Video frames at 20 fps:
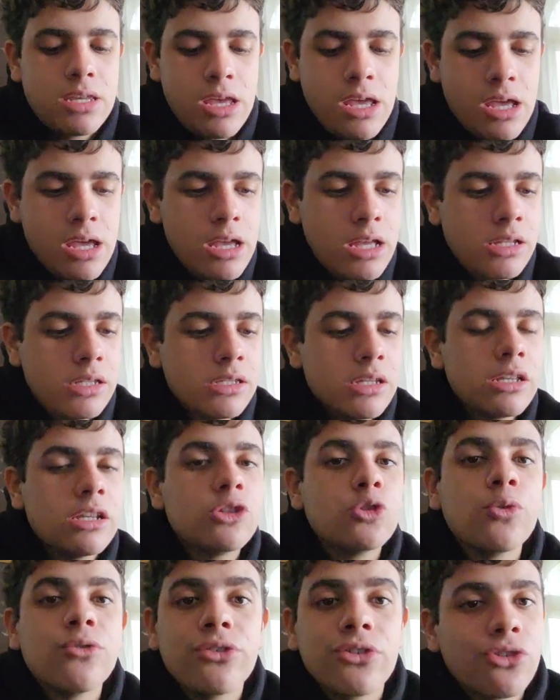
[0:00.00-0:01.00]
and things.
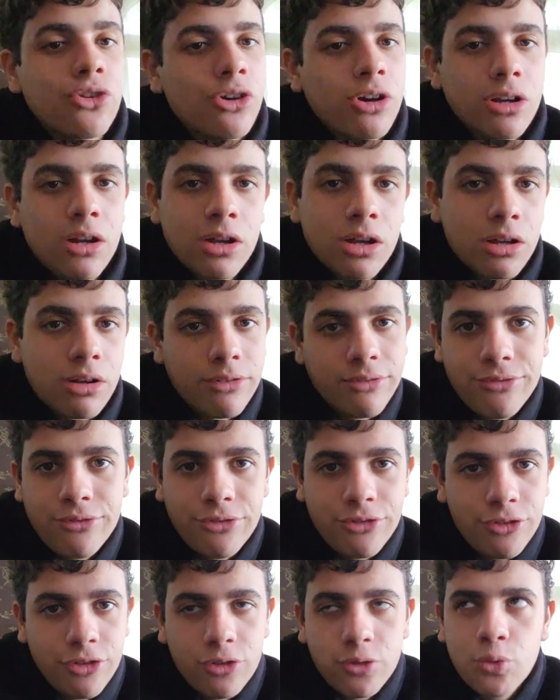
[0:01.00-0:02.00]
So if you're not gonna,
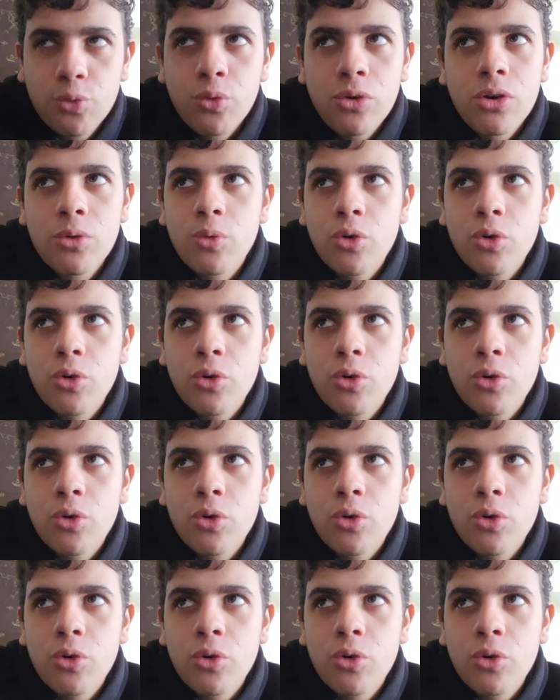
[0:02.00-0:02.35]
if you don't wanna